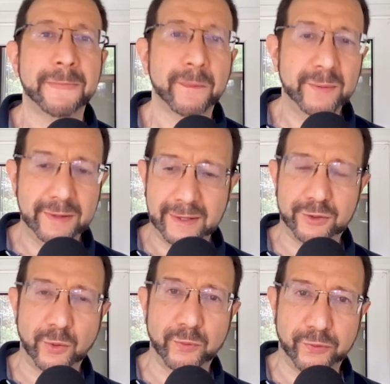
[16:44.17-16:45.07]

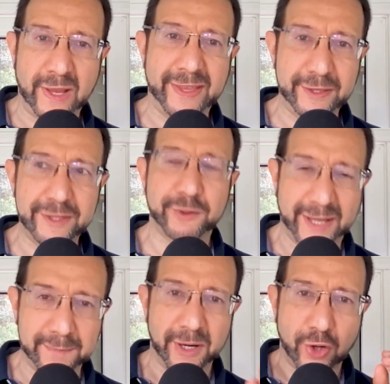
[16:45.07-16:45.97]
And these are,
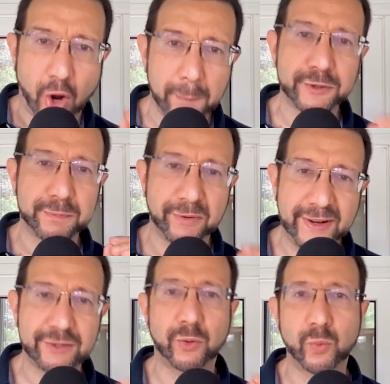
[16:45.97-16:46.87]
again, accomplished
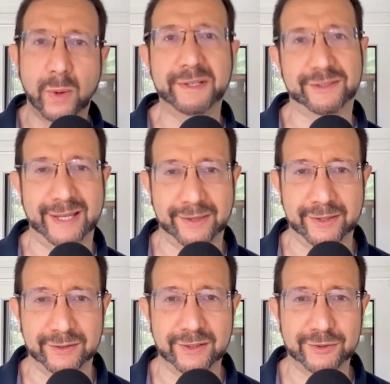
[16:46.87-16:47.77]
professional women saying
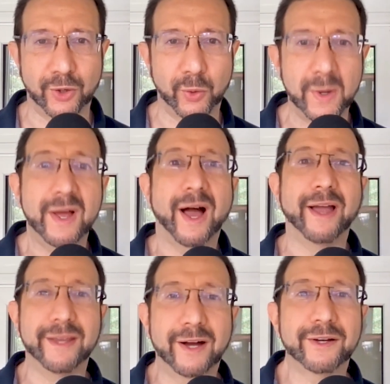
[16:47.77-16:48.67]
this. So a
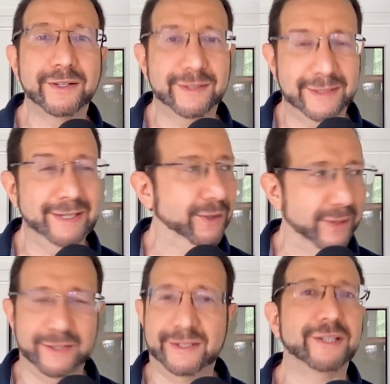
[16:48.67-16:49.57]
young
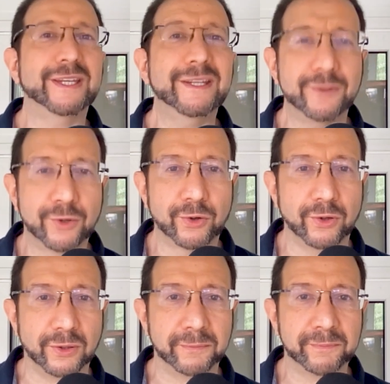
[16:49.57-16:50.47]
a teen
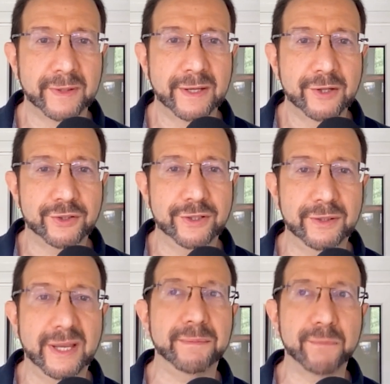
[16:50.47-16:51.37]
girl,
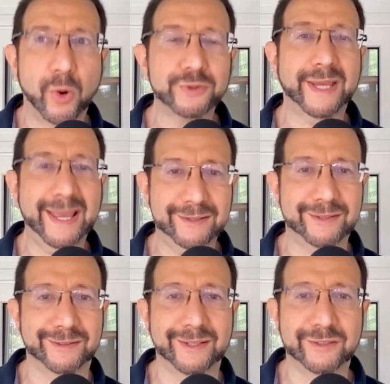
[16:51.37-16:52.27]
she in most
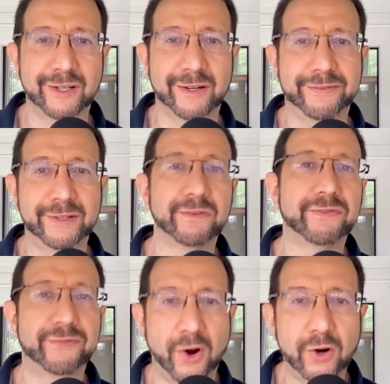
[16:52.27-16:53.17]
cases is going to feel
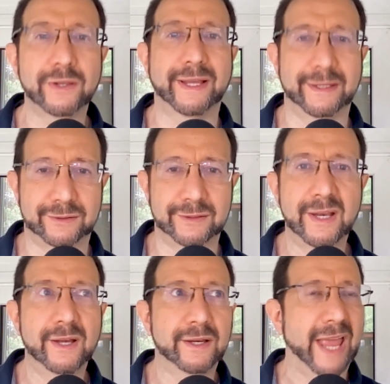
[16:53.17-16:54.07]
far less
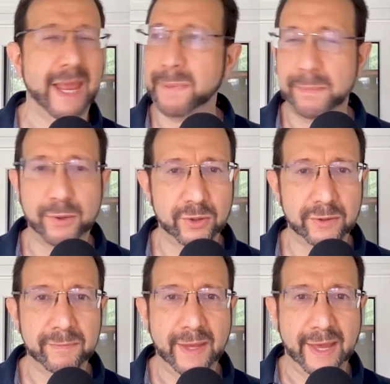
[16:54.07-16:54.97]

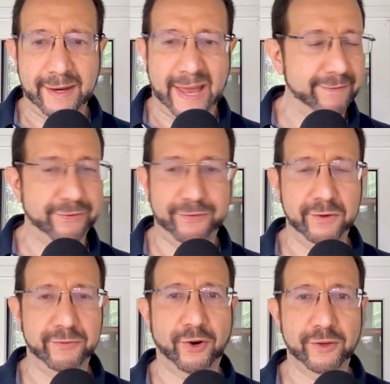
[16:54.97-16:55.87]
capable and have
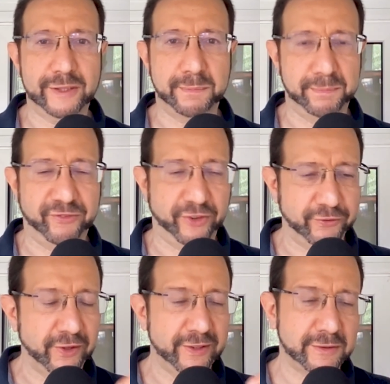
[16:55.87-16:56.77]
far
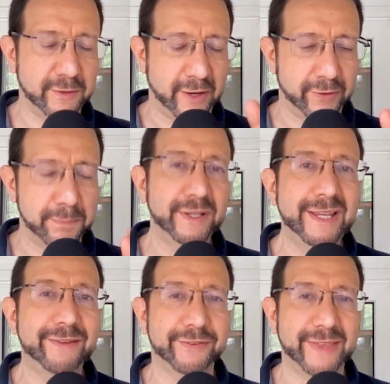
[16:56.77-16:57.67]
less of a
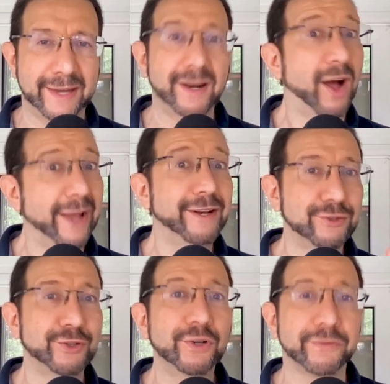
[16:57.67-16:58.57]
belief that I
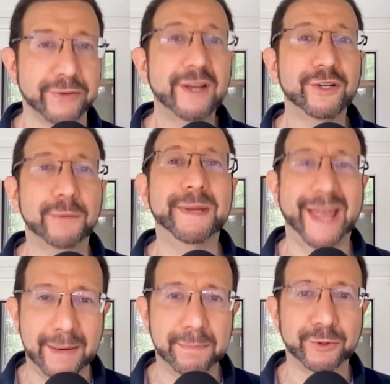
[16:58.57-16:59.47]
deserve to be
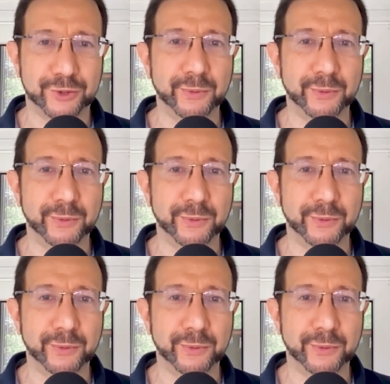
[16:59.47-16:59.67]
able to